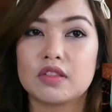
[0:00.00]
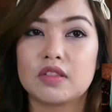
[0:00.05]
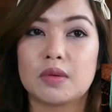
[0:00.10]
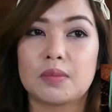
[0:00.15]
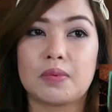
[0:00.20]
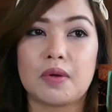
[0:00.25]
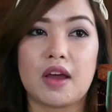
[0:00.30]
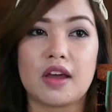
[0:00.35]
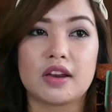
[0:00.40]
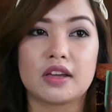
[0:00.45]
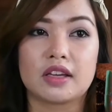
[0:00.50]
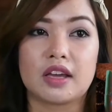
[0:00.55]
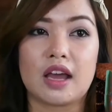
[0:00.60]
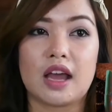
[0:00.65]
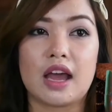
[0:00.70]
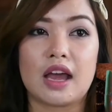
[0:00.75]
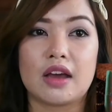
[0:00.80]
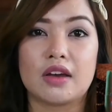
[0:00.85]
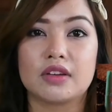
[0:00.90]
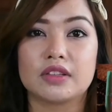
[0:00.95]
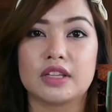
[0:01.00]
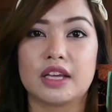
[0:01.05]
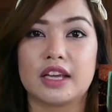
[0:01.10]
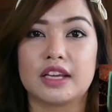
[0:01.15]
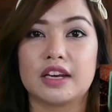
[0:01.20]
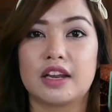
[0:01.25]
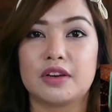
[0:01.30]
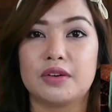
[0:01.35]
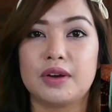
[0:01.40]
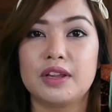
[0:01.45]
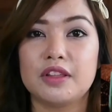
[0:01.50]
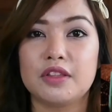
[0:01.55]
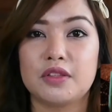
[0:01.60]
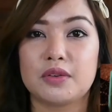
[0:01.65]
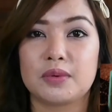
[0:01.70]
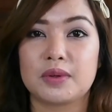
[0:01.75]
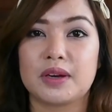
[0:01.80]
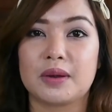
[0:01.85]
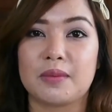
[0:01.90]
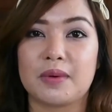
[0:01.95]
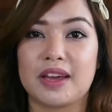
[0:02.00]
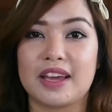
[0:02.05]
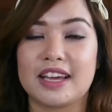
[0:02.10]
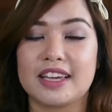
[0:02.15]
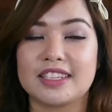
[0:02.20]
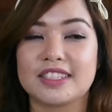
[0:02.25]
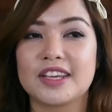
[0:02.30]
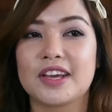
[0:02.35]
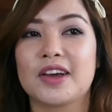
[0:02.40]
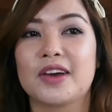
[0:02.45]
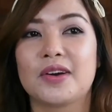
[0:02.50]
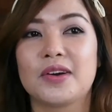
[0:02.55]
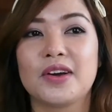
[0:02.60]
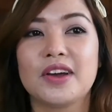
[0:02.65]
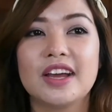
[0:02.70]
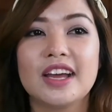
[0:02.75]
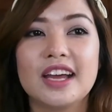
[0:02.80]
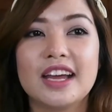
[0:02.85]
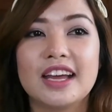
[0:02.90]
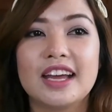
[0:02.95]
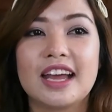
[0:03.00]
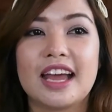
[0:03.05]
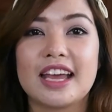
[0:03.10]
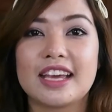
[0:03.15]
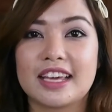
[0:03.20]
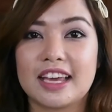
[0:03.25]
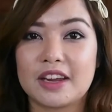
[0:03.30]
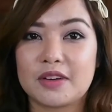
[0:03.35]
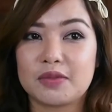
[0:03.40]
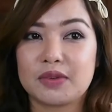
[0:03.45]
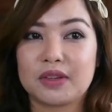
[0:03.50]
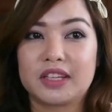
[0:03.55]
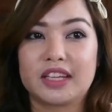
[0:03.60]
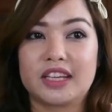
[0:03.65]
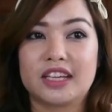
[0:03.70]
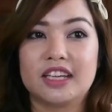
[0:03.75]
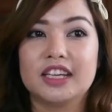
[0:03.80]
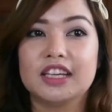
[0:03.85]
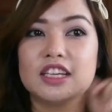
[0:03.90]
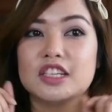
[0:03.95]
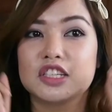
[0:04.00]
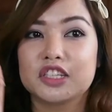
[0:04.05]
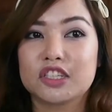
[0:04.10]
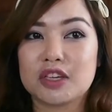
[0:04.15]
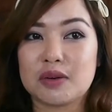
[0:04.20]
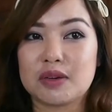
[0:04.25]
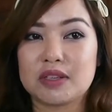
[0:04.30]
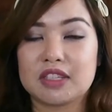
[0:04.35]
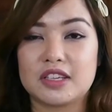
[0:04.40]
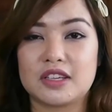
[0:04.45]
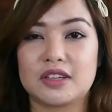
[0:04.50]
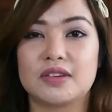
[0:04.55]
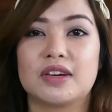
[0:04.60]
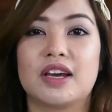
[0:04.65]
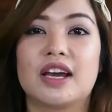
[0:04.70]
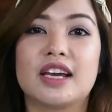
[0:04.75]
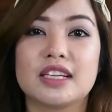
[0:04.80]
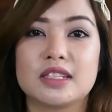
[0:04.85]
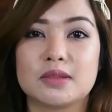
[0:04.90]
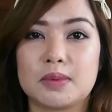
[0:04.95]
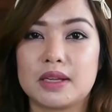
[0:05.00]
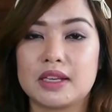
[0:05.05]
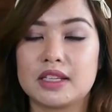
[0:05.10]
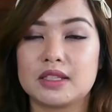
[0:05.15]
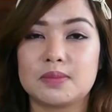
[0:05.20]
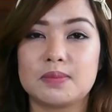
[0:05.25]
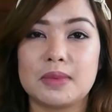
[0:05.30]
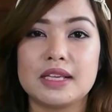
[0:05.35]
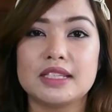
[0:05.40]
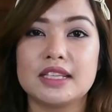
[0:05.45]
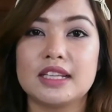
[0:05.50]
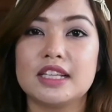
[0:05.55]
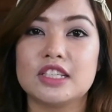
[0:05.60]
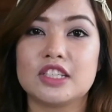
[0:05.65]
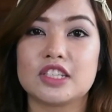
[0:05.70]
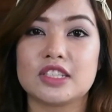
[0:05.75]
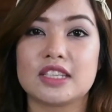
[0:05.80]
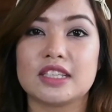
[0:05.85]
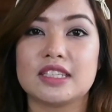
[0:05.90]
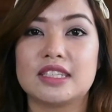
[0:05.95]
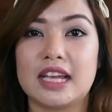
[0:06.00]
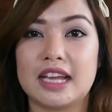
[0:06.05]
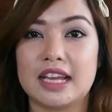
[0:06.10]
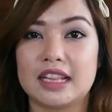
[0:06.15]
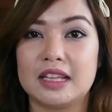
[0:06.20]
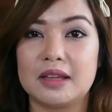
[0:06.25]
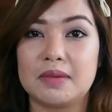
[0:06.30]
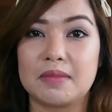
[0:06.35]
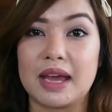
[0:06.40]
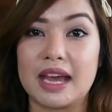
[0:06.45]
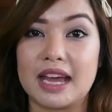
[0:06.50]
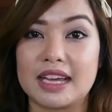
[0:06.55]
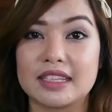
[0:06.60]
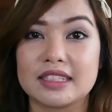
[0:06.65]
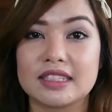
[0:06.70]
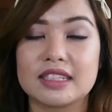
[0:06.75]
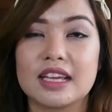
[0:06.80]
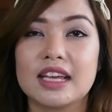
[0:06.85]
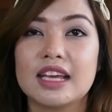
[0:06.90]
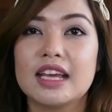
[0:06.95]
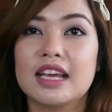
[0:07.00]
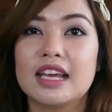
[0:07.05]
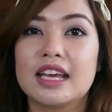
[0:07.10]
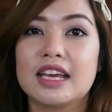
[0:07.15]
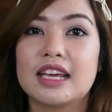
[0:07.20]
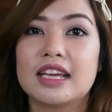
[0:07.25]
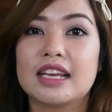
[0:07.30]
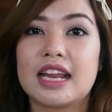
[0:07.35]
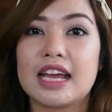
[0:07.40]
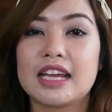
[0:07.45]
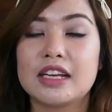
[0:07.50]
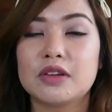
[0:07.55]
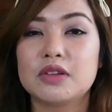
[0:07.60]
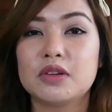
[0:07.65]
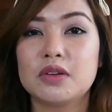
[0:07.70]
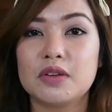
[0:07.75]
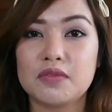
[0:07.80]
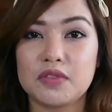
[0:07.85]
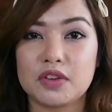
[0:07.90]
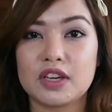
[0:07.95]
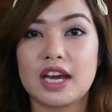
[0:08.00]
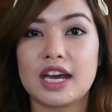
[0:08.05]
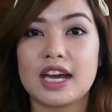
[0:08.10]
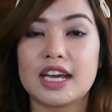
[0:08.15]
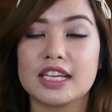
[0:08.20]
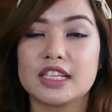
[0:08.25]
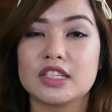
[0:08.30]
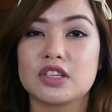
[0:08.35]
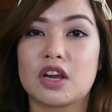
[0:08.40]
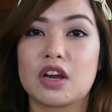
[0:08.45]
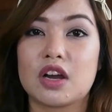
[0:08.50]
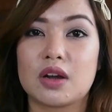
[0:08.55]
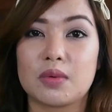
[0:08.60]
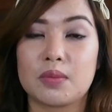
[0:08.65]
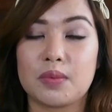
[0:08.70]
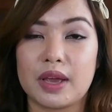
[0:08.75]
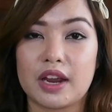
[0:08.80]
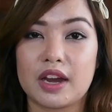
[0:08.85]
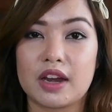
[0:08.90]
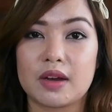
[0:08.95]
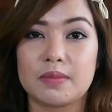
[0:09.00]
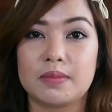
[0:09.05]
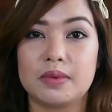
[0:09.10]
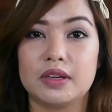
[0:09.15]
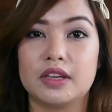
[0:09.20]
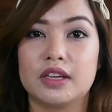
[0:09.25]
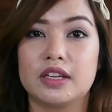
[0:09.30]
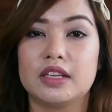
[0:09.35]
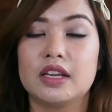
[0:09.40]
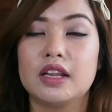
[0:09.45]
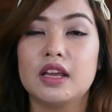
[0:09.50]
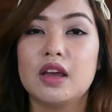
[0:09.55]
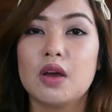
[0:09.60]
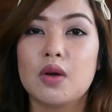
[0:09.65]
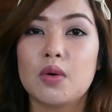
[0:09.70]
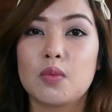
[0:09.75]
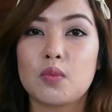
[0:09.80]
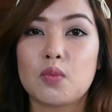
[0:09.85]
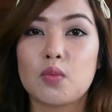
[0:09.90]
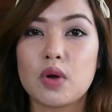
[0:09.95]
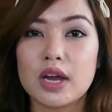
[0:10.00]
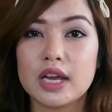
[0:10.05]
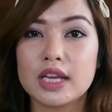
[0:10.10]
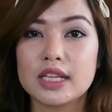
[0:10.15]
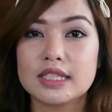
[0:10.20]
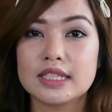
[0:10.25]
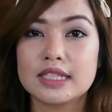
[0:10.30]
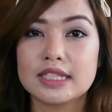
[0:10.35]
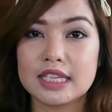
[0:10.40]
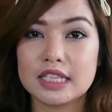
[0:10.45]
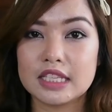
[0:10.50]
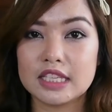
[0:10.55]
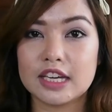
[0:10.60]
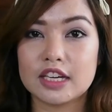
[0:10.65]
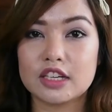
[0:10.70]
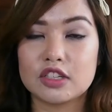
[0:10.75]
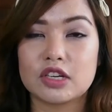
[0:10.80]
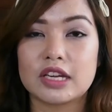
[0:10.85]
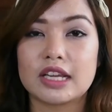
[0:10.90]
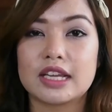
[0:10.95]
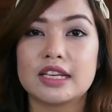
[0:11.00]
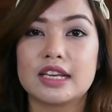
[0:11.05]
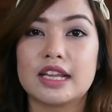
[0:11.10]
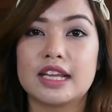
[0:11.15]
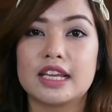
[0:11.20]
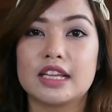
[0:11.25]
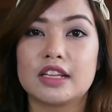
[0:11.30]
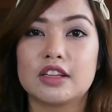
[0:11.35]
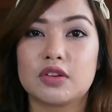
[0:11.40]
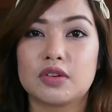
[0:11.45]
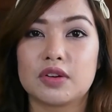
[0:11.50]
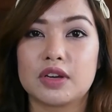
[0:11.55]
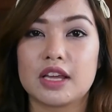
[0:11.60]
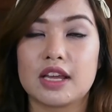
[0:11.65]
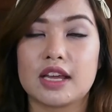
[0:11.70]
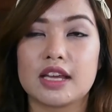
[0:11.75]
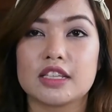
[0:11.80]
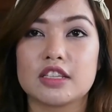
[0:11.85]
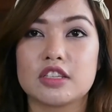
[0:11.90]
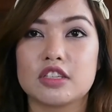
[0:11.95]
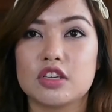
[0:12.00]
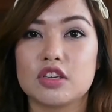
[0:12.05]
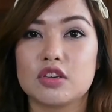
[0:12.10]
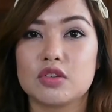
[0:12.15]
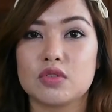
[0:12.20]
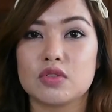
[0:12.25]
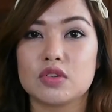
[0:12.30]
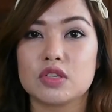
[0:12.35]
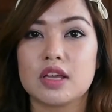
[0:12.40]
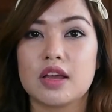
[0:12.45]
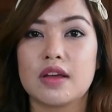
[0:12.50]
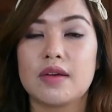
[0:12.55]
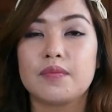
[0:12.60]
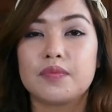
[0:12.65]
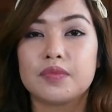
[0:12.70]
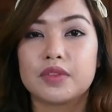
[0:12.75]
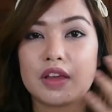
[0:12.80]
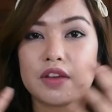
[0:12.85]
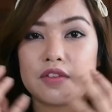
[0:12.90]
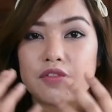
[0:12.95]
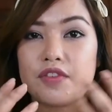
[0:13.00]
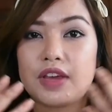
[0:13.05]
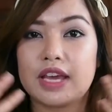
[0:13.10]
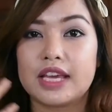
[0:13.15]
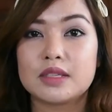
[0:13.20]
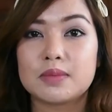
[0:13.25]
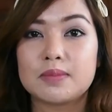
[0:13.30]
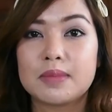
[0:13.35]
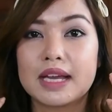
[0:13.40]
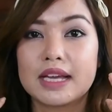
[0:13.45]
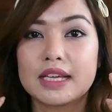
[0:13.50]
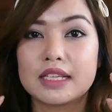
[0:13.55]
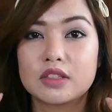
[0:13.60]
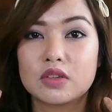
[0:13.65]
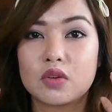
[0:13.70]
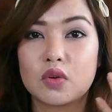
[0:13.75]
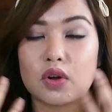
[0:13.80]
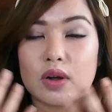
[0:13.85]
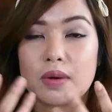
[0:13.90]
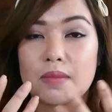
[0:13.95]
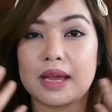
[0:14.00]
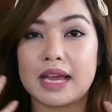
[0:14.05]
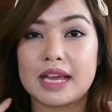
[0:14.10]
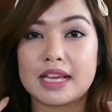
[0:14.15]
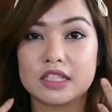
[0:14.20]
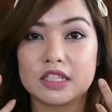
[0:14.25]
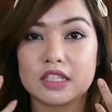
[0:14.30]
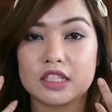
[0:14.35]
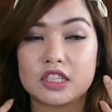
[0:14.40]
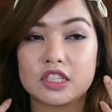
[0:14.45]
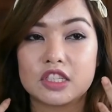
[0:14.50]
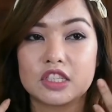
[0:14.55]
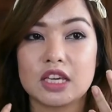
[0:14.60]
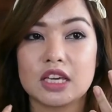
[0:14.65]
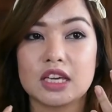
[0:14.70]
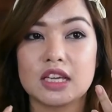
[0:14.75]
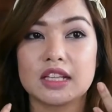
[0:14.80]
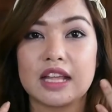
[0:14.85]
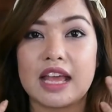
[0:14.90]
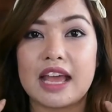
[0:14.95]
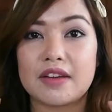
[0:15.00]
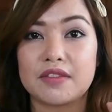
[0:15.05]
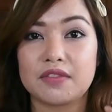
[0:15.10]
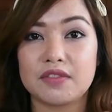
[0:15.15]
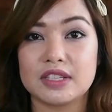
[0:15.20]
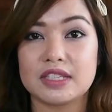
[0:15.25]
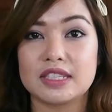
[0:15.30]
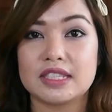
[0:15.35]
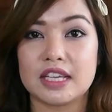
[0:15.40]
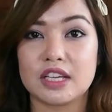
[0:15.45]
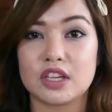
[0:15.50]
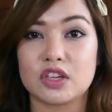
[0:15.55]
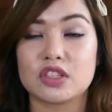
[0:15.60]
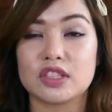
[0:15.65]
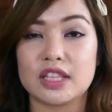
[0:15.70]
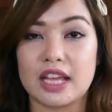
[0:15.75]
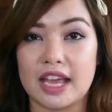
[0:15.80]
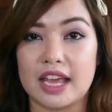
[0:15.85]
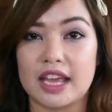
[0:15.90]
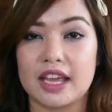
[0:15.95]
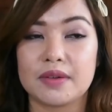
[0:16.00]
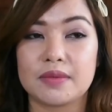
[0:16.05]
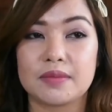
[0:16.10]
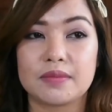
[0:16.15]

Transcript: the product out and I already threw it away so I can't really show it to you guys but it's basically just a daily mask and I don't know if you guys are aware but one skincare trend in Korea is to use a face mask or a mask sheet every single day